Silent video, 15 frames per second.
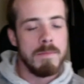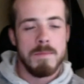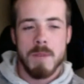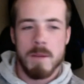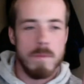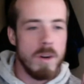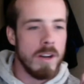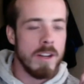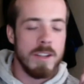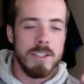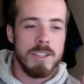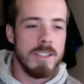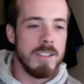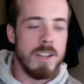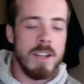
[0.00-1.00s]
marketer.
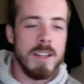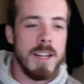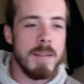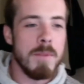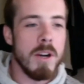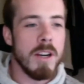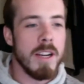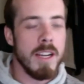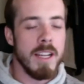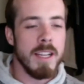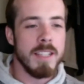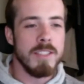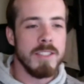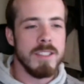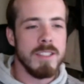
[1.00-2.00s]
She has online marketing,
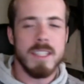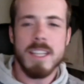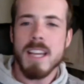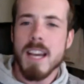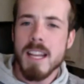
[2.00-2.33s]
and she's like, yeah,